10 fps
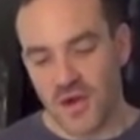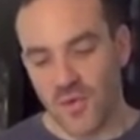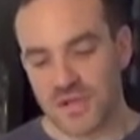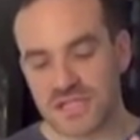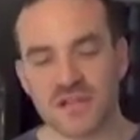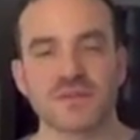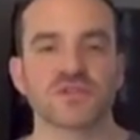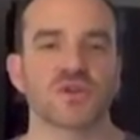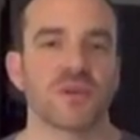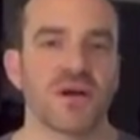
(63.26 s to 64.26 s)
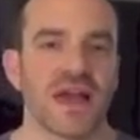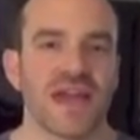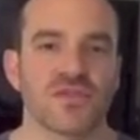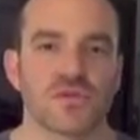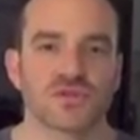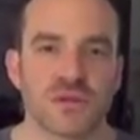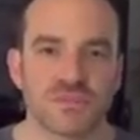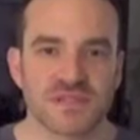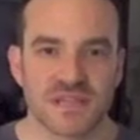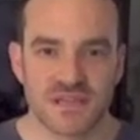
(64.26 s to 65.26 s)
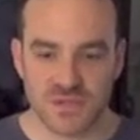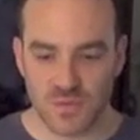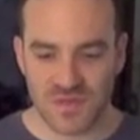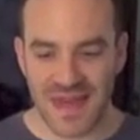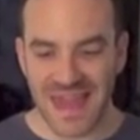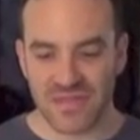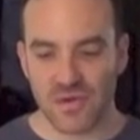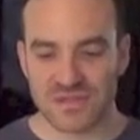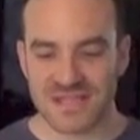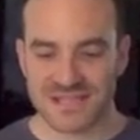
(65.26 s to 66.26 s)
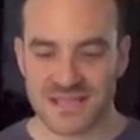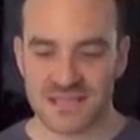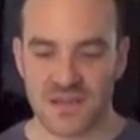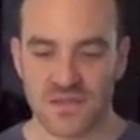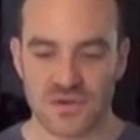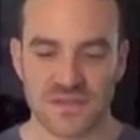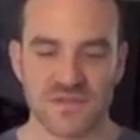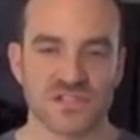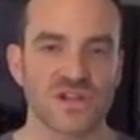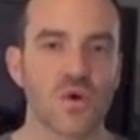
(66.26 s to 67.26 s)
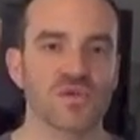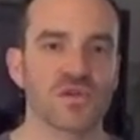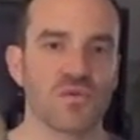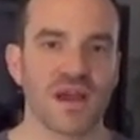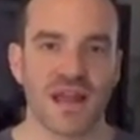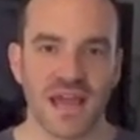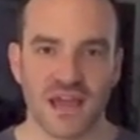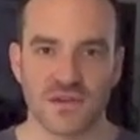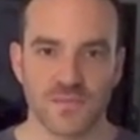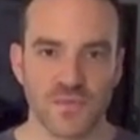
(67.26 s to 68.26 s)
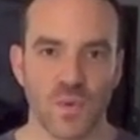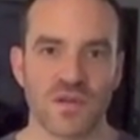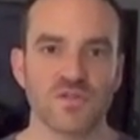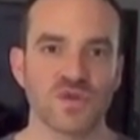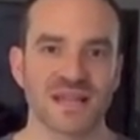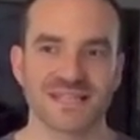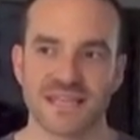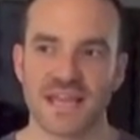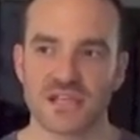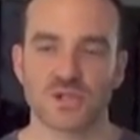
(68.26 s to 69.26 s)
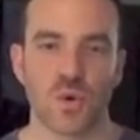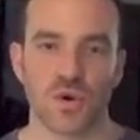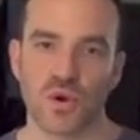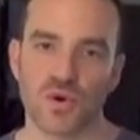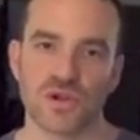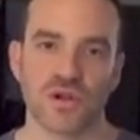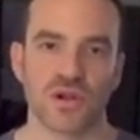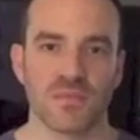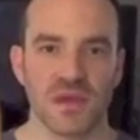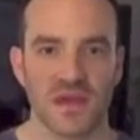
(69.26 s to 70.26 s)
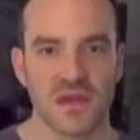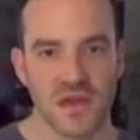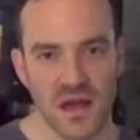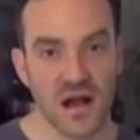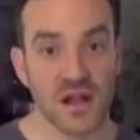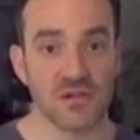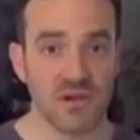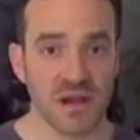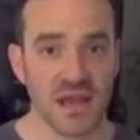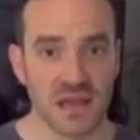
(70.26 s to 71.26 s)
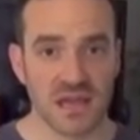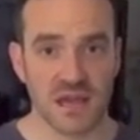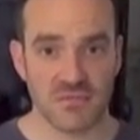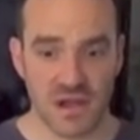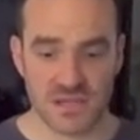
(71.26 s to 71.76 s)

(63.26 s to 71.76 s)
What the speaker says: What's a little bit tricky about eighth note triplets is with eighth notes and 16th notes, if you start with your right hand, whenever you get to the next quarter note, you're going to be on your right hand again, right?